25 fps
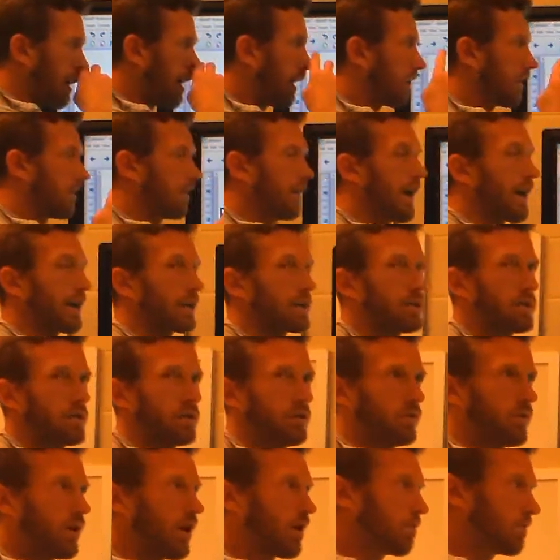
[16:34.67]
our next
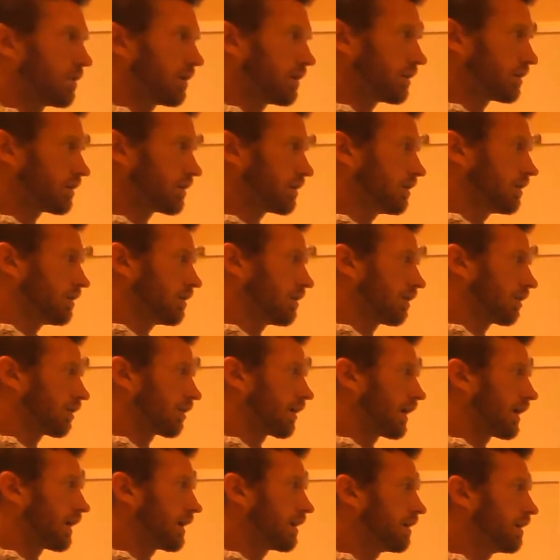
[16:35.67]
2 numbers.
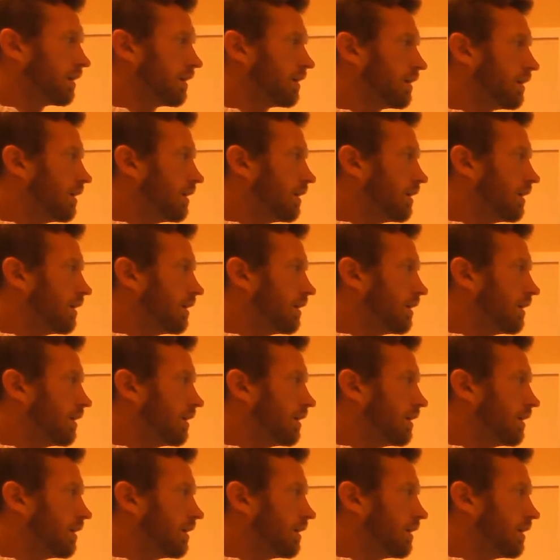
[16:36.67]
Okay?